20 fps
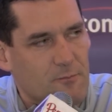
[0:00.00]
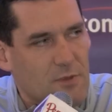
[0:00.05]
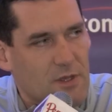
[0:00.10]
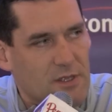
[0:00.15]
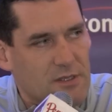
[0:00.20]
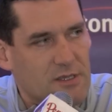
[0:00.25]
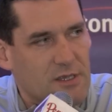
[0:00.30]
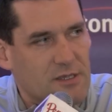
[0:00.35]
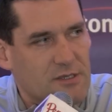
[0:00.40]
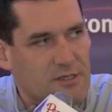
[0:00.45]

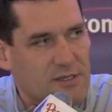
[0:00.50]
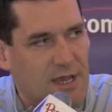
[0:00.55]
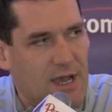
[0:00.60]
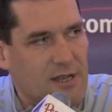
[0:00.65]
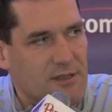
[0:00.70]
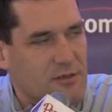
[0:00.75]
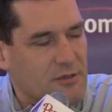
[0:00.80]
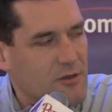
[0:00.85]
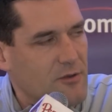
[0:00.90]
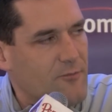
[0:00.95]
it's
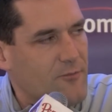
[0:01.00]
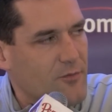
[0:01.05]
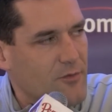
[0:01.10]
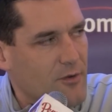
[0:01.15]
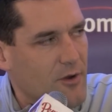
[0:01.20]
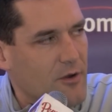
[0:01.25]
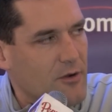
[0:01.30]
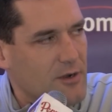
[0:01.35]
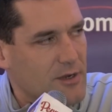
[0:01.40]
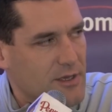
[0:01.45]
not good
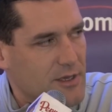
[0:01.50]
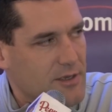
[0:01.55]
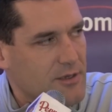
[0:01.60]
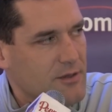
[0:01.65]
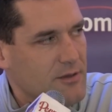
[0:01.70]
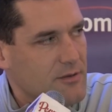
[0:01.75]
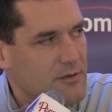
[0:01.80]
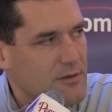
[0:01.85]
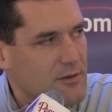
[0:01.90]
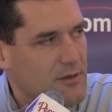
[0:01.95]
for our
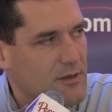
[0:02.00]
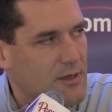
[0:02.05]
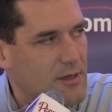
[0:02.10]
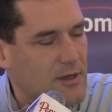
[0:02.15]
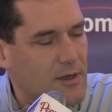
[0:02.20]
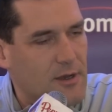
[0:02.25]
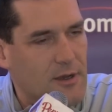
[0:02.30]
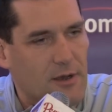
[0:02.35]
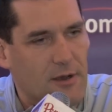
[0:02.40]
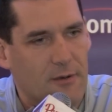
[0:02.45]
league.
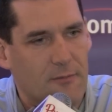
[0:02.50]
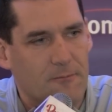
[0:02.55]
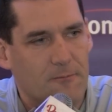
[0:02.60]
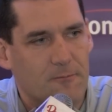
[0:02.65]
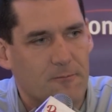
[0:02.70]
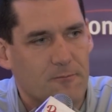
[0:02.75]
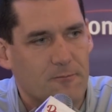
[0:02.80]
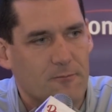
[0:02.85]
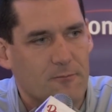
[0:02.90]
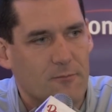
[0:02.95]

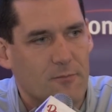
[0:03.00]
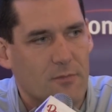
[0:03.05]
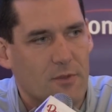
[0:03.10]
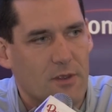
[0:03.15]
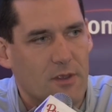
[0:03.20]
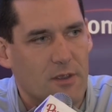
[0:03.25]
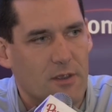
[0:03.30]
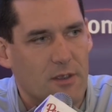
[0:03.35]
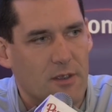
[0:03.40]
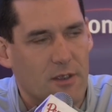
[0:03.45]

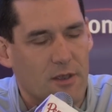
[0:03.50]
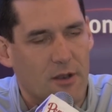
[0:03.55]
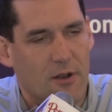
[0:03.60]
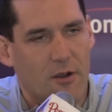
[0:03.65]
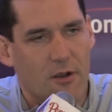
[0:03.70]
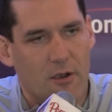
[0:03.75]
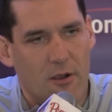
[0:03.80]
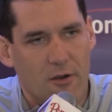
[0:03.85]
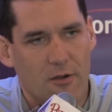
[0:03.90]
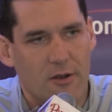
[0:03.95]
And
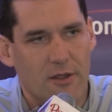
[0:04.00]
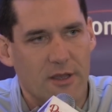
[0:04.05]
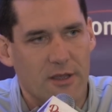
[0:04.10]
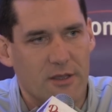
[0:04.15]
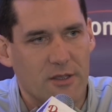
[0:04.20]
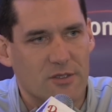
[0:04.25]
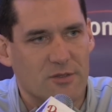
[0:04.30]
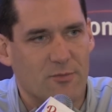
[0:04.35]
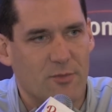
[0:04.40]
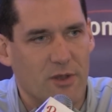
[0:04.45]
our
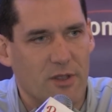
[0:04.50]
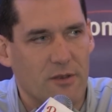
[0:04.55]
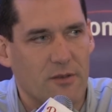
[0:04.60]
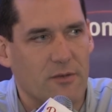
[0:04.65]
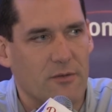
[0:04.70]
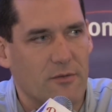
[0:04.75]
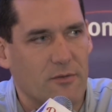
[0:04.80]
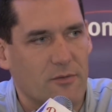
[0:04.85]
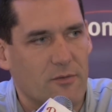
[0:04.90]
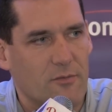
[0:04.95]
league has
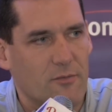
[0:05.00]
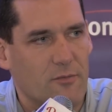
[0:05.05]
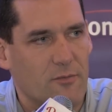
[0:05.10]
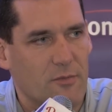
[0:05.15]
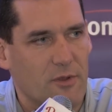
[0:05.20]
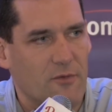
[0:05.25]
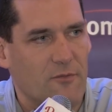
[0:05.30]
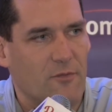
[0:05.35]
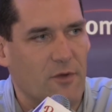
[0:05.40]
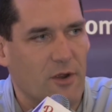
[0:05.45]
been
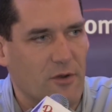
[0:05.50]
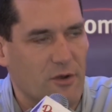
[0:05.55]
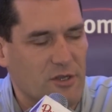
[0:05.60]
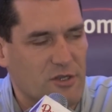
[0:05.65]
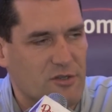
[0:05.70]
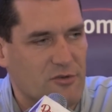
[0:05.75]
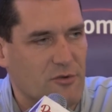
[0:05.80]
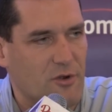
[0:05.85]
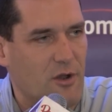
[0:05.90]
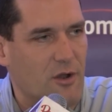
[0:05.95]
very
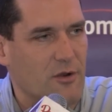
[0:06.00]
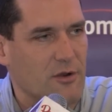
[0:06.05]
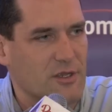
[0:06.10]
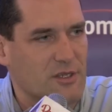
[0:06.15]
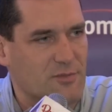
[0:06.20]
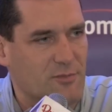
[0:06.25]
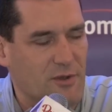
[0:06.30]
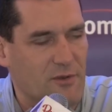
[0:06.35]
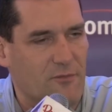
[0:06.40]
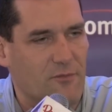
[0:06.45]
strong.
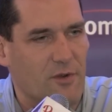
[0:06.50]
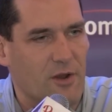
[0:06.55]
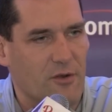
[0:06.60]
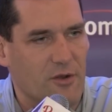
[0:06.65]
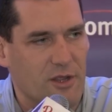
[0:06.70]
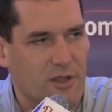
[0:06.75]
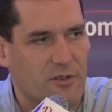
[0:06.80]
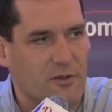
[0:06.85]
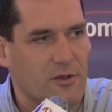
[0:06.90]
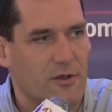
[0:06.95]
It's been
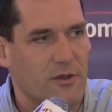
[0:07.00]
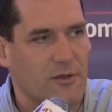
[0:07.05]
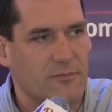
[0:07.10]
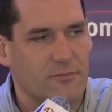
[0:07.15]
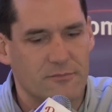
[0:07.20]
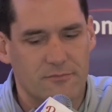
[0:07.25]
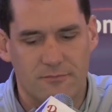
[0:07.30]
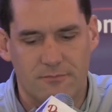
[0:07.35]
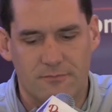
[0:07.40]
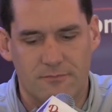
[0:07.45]
very
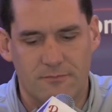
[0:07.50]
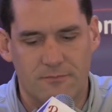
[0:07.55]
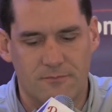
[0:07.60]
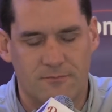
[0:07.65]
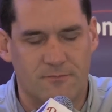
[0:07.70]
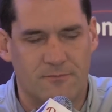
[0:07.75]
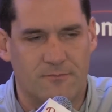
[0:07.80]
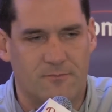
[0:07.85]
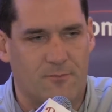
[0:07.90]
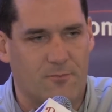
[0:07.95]
good.
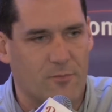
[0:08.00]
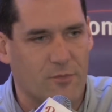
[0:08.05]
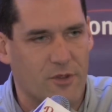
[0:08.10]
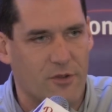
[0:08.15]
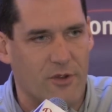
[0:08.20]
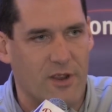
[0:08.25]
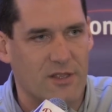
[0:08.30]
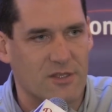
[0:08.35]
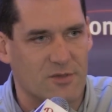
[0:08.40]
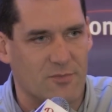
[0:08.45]

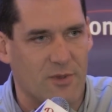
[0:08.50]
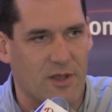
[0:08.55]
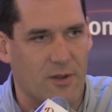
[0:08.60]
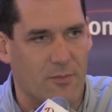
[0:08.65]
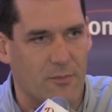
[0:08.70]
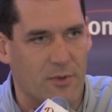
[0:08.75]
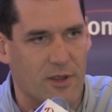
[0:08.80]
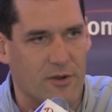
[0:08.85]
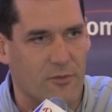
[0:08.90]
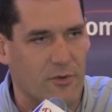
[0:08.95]
Creighton's been
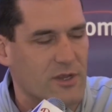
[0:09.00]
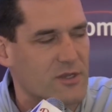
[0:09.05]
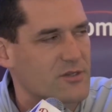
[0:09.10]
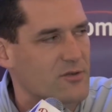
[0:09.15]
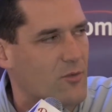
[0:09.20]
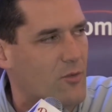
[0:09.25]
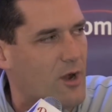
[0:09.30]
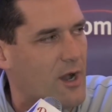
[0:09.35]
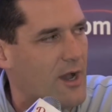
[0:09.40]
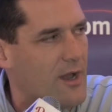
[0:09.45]
a big
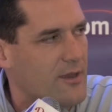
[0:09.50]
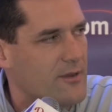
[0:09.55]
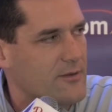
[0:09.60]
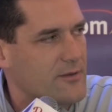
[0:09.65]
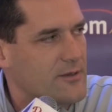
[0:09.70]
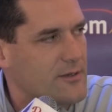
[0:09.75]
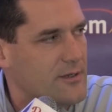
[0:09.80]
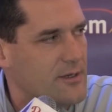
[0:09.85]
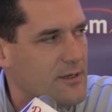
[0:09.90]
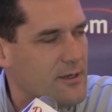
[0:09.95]
reason why.
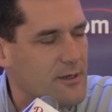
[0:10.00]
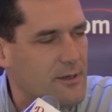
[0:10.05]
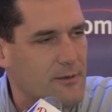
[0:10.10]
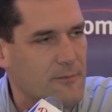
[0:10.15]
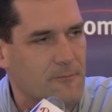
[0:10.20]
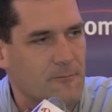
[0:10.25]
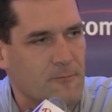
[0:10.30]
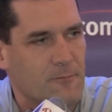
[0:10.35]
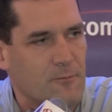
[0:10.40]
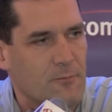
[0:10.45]

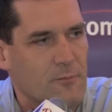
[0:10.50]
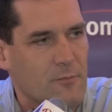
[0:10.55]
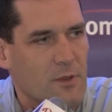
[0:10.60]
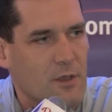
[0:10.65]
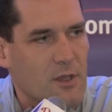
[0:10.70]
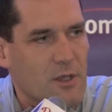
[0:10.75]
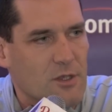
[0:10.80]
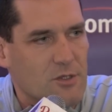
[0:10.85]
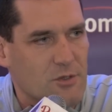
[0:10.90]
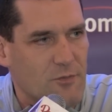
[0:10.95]

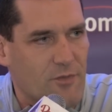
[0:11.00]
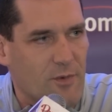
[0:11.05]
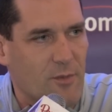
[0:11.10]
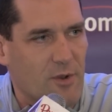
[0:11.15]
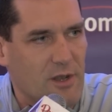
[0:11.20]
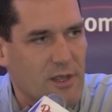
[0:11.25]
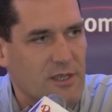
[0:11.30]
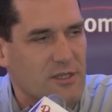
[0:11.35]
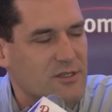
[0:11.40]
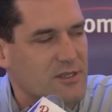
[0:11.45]
So from
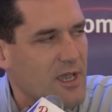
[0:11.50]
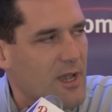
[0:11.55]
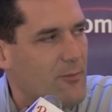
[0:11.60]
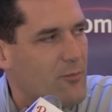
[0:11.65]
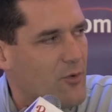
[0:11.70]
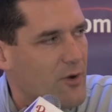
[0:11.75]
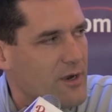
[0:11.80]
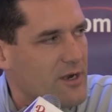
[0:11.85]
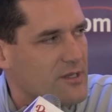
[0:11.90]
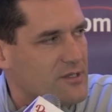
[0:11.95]
a league
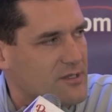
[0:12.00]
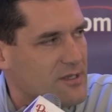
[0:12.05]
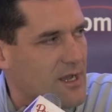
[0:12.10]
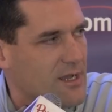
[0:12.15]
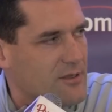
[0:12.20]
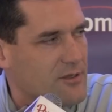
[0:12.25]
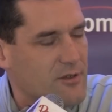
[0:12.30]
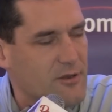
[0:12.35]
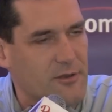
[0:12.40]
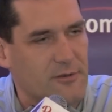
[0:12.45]
standpoint, it's
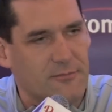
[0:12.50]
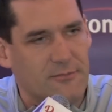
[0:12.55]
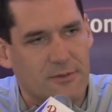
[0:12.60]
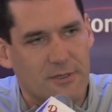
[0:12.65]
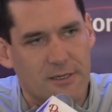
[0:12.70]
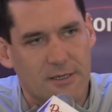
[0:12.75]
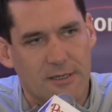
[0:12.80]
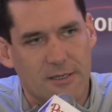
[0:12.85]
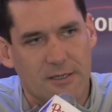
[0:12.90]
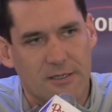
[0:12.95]
not good.
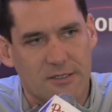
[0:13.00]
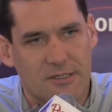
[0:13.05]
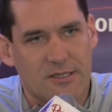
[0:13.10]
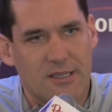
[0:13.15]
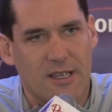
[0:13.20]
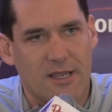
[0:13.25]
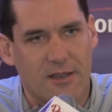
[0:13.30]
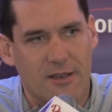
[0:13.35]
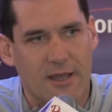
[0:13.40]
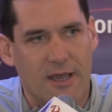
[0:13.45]
In
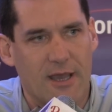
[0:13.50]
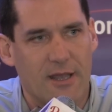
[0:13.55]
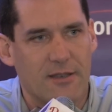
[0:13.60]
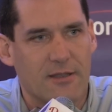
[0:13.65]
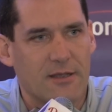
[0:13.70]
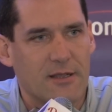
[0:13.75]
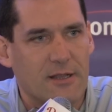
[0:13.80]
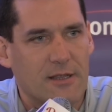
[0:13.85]
saying that,